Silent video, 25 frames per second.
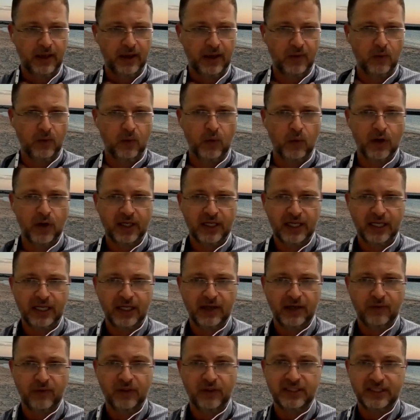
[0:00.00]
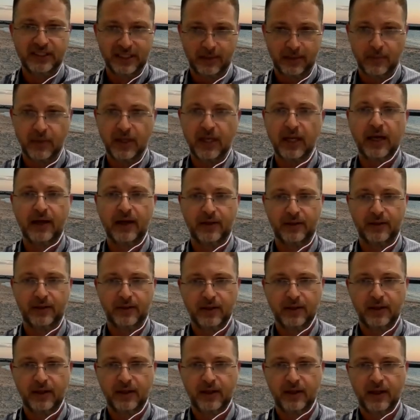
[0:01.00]
working with similar
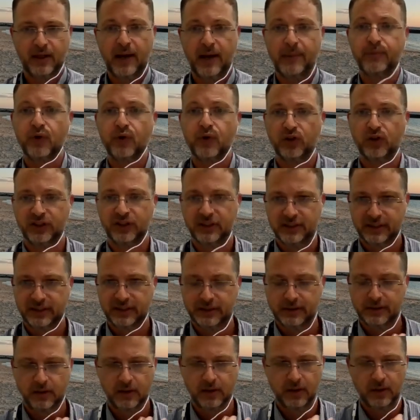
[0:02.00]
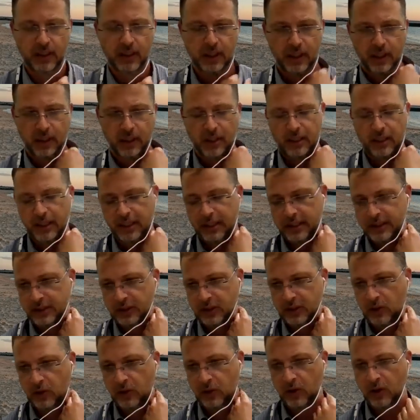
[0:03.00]
approaches.
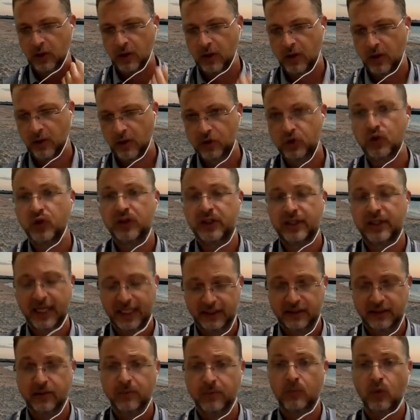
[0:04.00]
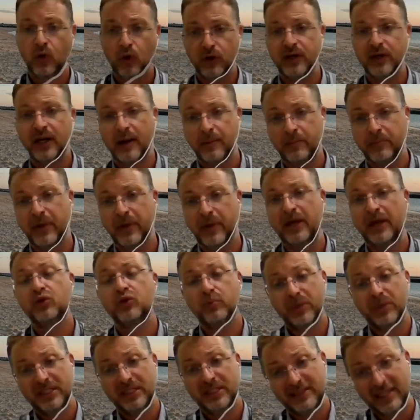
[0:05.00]
So to get more number to
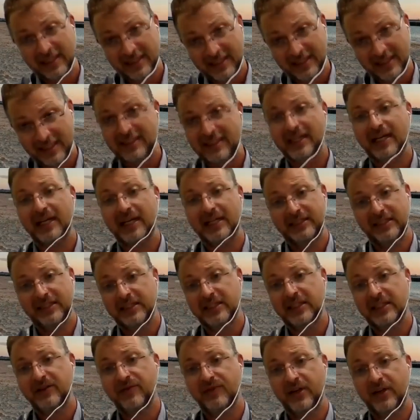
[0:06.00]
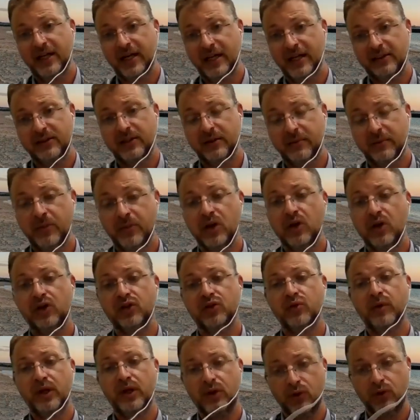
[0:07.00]
be statistically significant, because
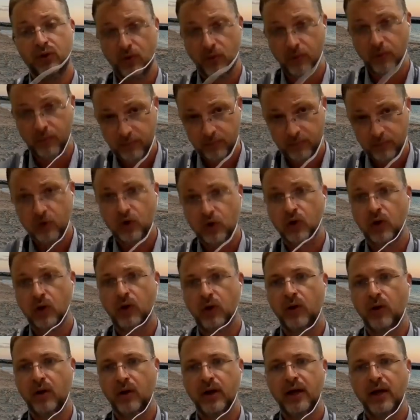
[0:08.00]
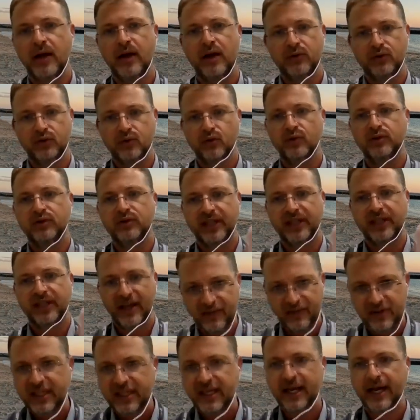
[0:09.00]
when you go to the
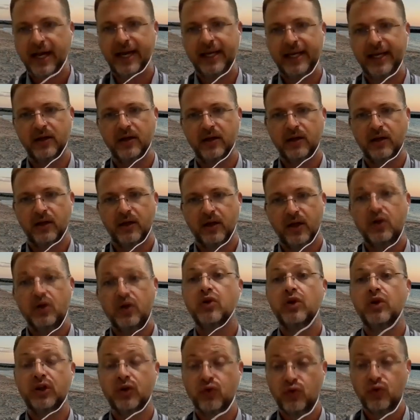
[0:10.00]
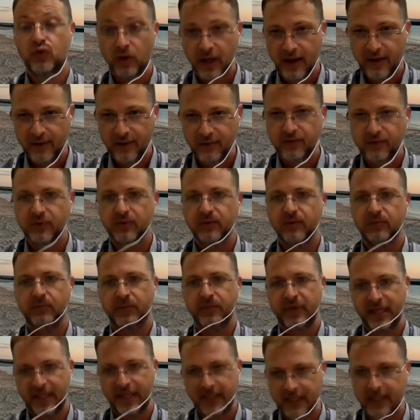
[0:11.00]
FDA, you need to have
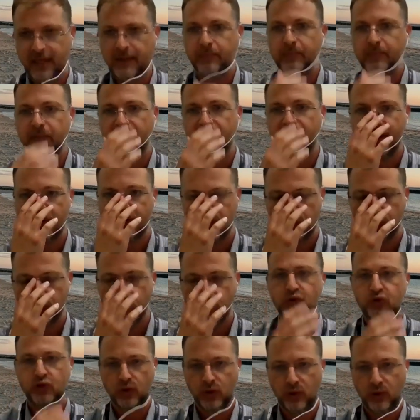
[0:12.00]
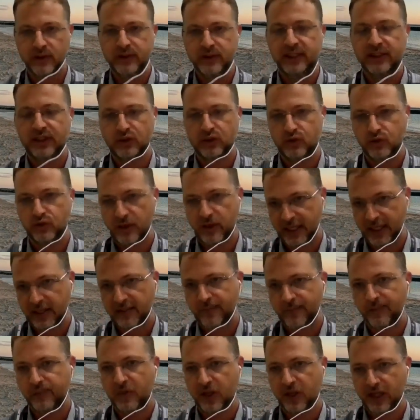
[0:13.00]
bigger number to show that the drug
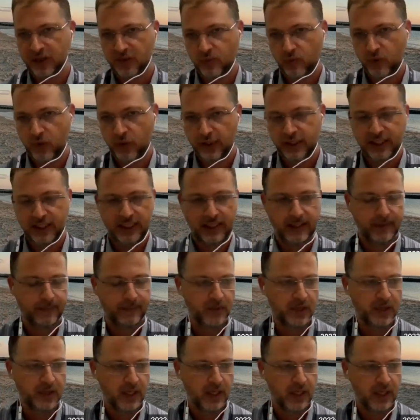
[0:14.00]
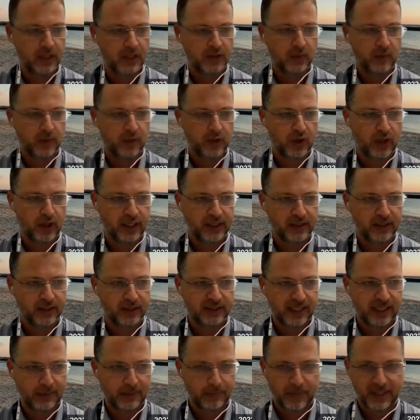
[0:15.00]
is working. So we're going
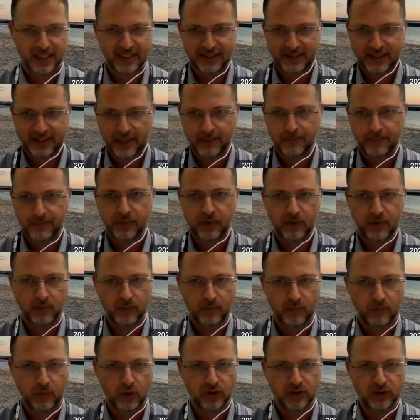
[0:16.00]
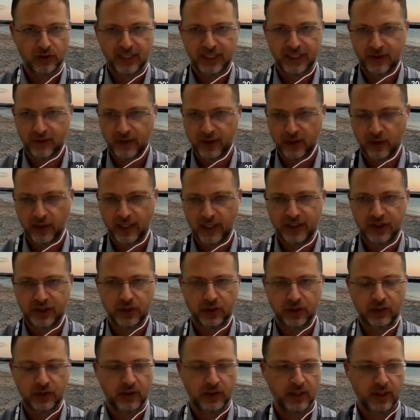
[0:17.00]
step by step, mostly
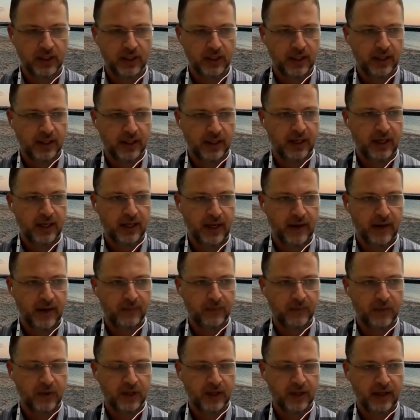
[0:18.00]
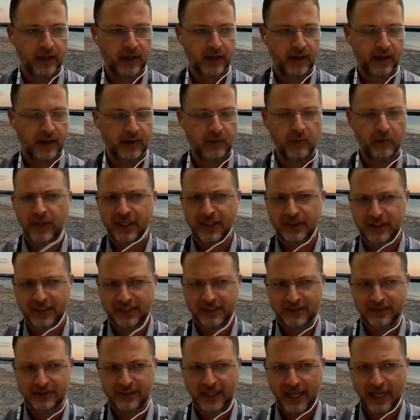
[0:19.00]
regulation. I want to
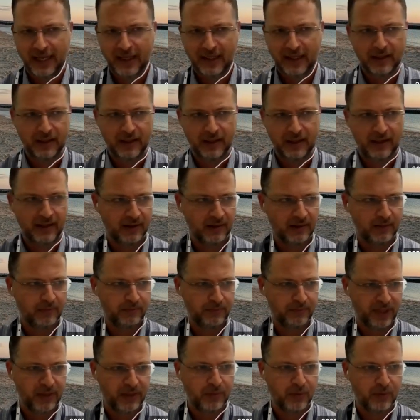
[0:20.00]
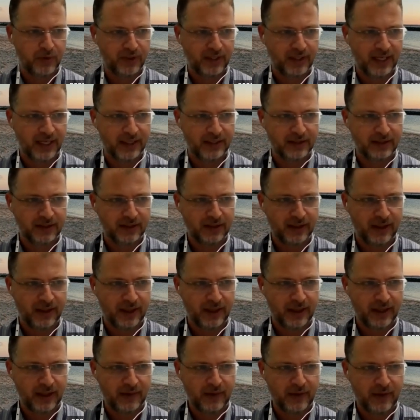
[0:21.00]
just tell people that
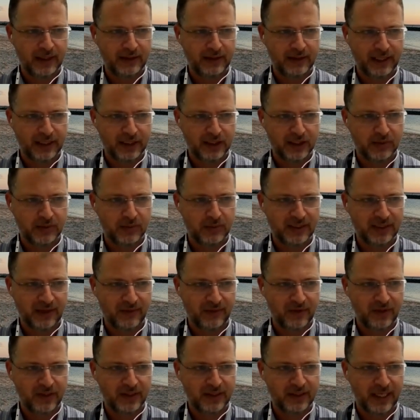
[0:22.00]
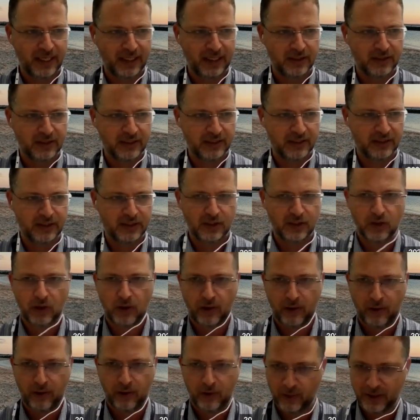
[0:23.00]
it really touched me, something that the CEO
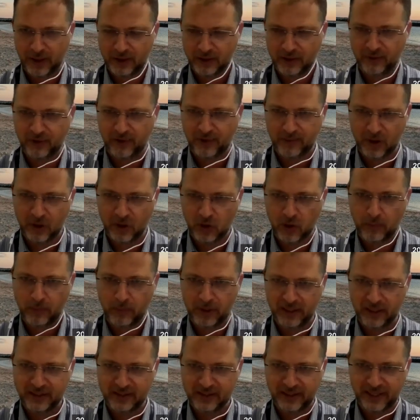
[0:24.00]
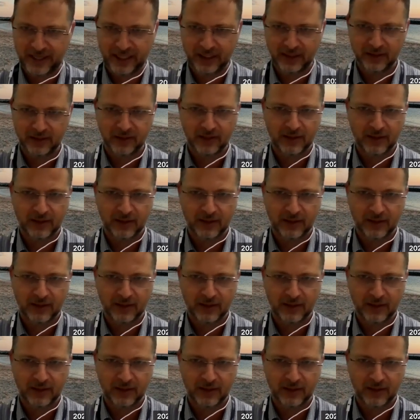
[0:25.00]
or one of the pharma companies said.